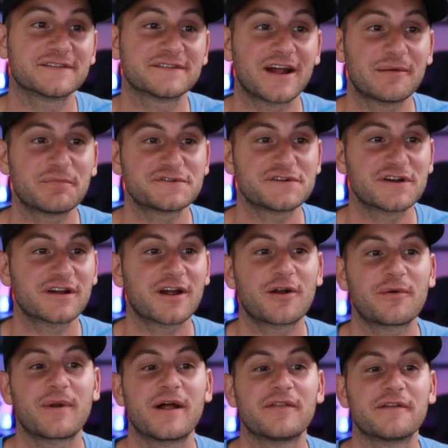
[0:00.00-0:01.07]
Cybertruck
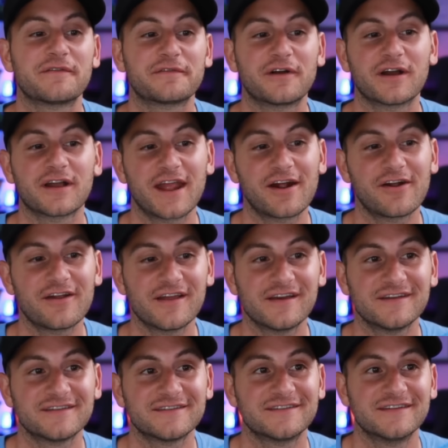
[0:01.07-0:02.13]
around the frunk
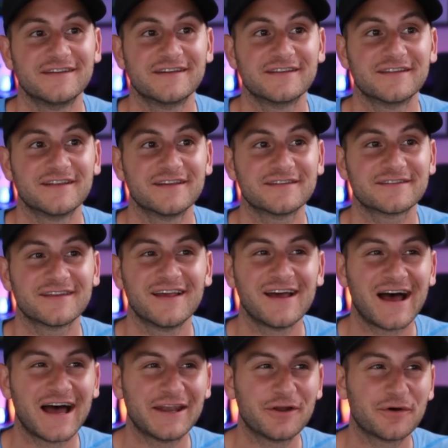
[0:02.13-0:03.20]
area. Seeing this,
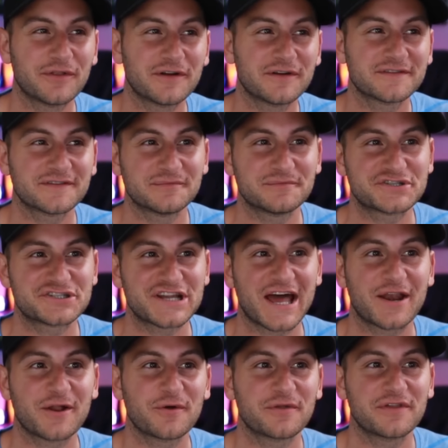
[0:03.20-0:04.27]
I know there's some
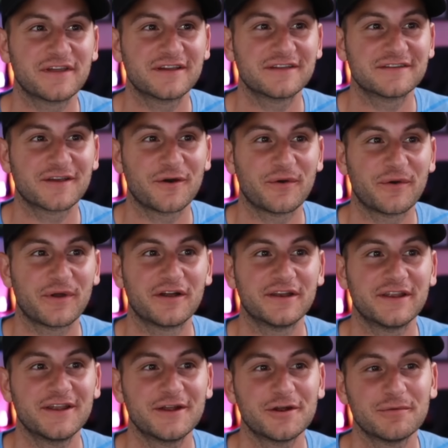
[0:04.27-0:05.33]
shadow things going
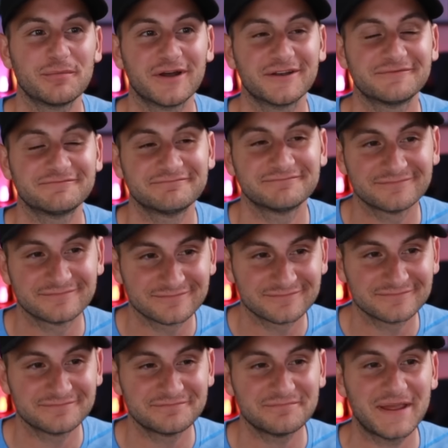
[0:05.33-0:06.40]
on here, but
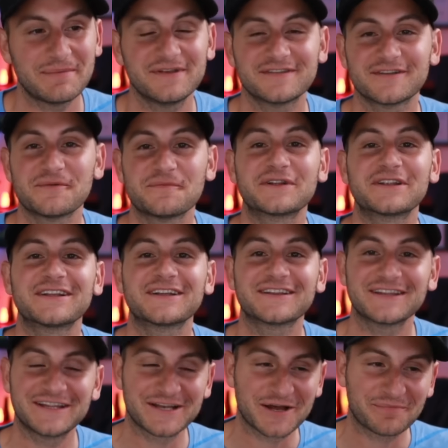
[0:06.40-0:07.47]
maybe something to
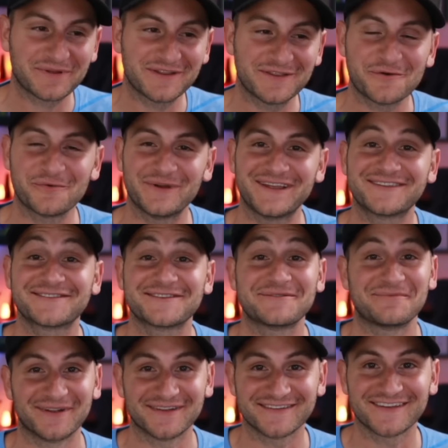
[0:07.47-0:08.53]
clean up in the weeks
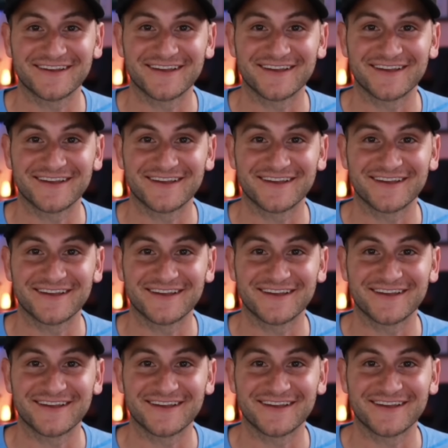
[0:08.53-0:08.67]
and months